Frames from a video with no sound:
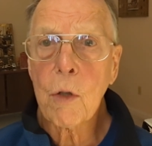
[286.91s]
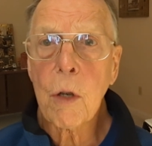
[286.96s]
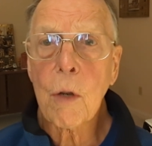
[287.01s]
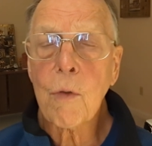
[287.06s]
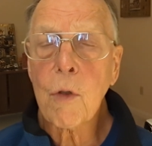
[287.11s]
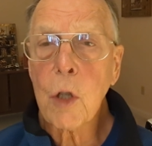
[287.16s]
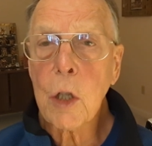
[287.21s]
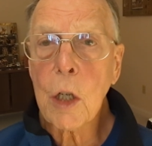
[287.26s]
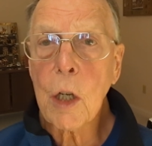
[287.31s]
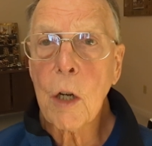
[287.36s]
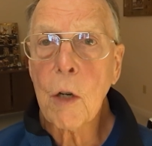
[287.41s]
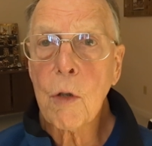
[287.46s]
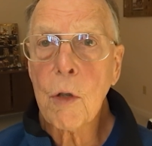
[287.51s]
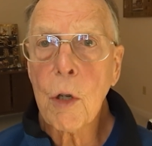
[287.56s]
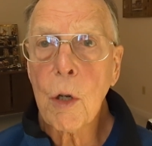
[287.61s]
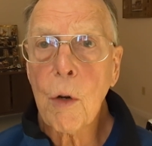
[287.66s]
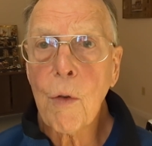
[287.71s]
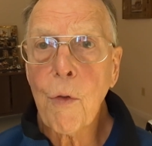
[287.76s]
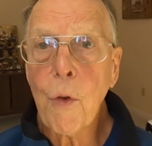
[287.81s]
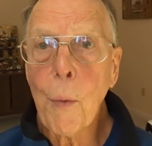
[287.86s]
of
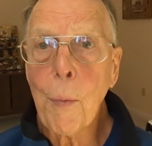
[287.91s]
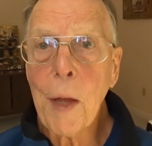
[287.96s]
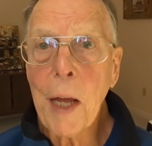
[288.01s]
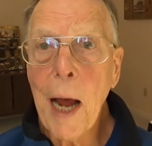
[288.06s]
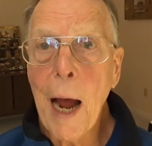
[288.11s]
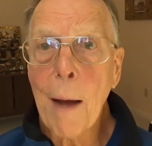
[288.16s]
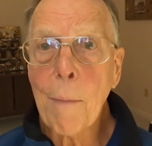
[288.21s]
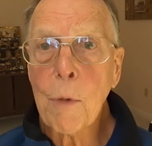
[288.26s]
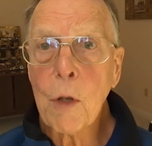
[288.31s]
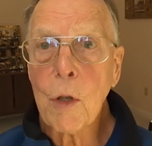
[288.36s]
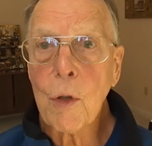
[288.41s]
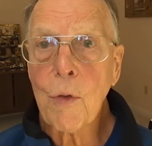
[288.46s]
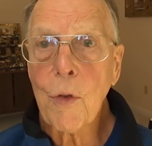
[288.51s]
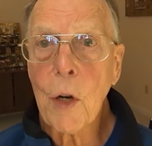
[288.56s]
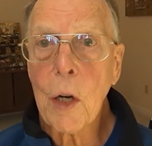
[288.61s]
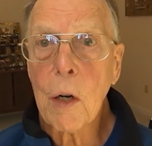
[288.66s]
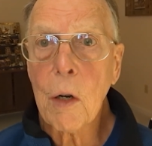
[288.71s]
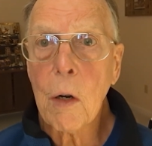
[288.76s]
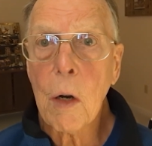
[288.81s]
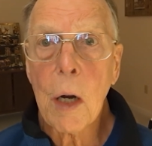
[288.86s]
CO2 from the
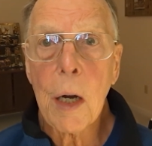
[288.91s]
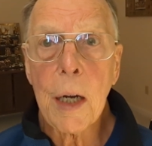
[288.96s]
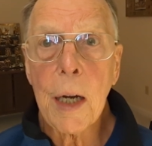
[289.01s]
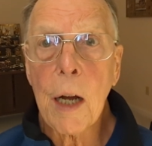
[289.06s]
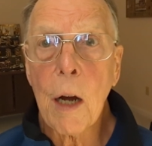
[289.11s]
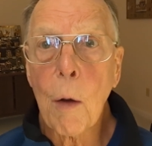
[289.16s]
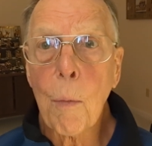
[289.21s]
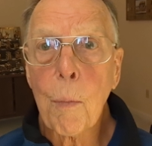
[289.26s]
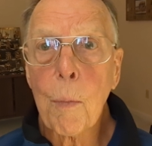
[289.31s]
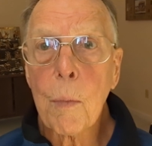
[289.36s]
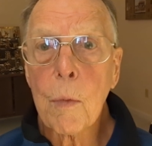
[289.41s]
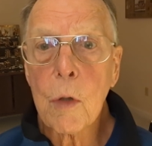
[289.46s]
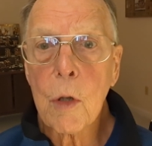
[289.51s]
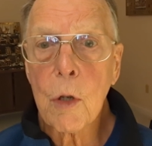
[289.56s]
atmosphere and help